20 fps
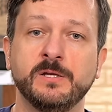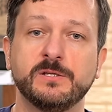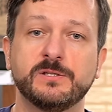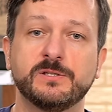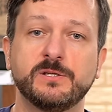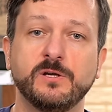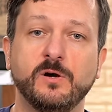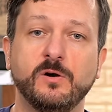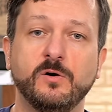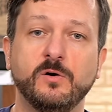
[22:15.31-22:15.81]

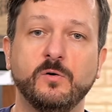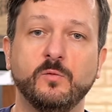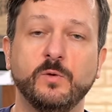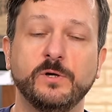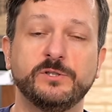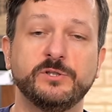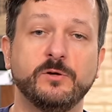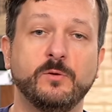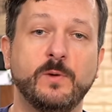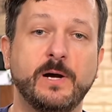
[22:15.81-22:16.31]
So
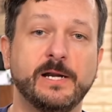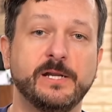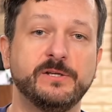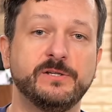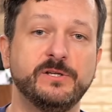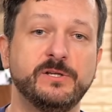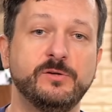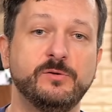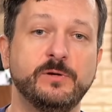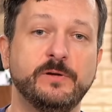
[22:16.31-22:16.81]
what you'll want to
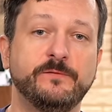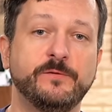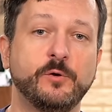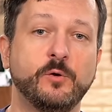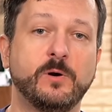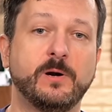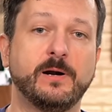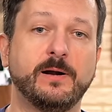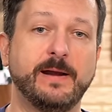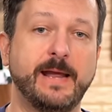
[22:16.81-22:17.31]
do if
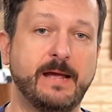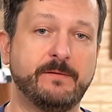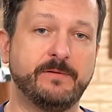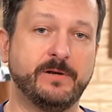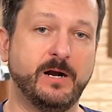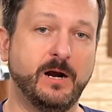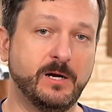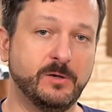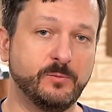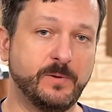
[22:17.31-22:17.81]
you're having
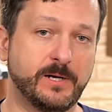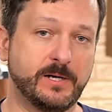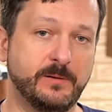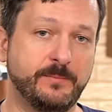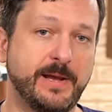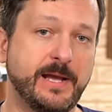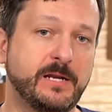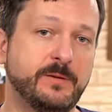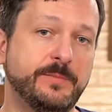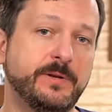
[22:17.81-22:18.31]
hardware
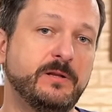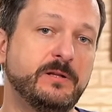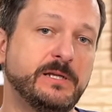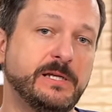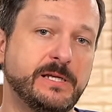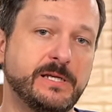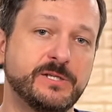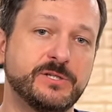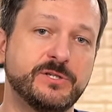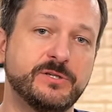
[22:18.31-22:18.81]

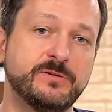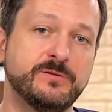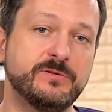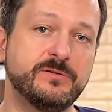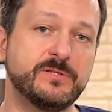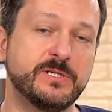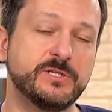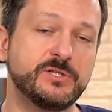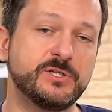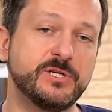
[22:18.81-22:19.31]
compatibility
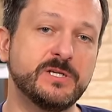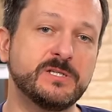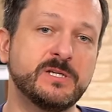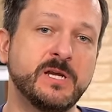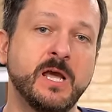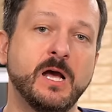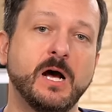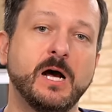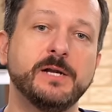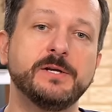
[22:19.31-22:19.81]
issues is just
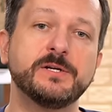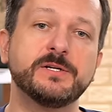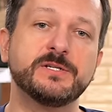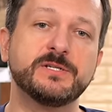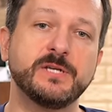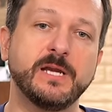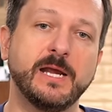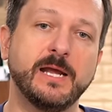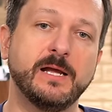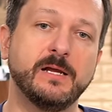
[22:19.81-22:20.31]

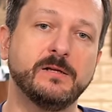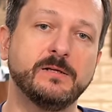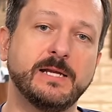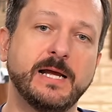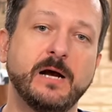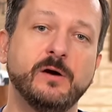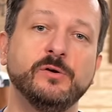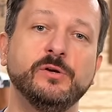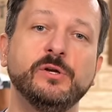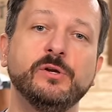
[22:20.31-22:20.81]
understand
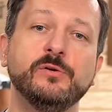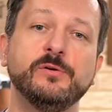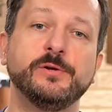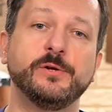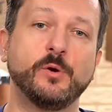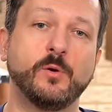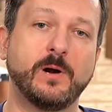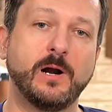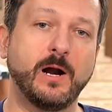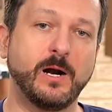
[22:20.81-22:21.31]
how new
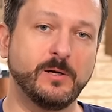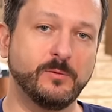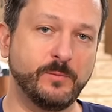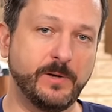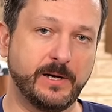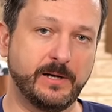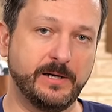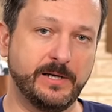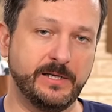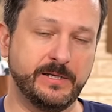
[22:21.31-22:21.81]
your
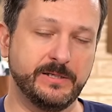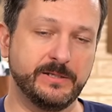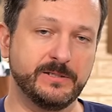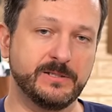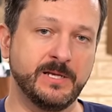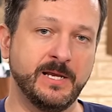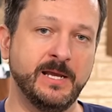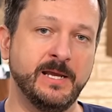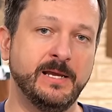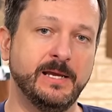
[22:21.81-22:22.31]
hardware is
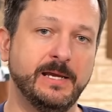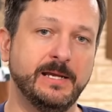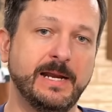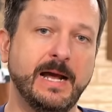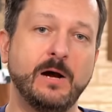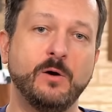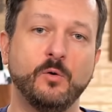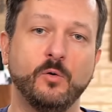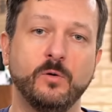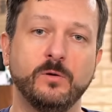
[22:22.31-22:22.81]
and
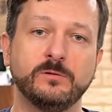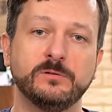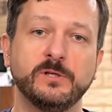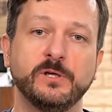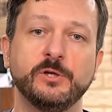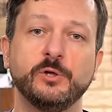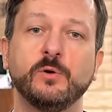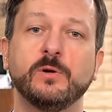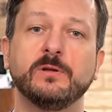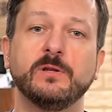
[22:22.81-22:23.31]
how old
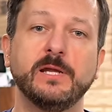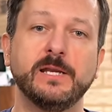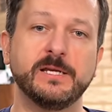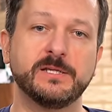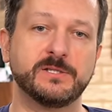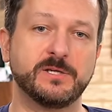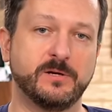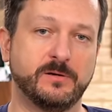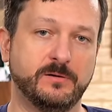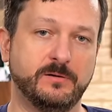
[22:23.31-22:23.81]
your
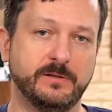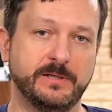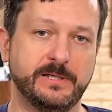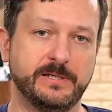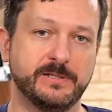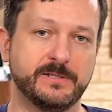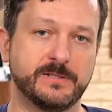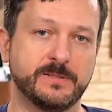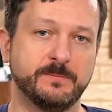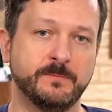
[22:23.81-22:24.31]
Linux kernel
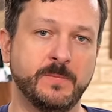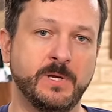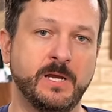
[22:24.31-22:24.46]
is.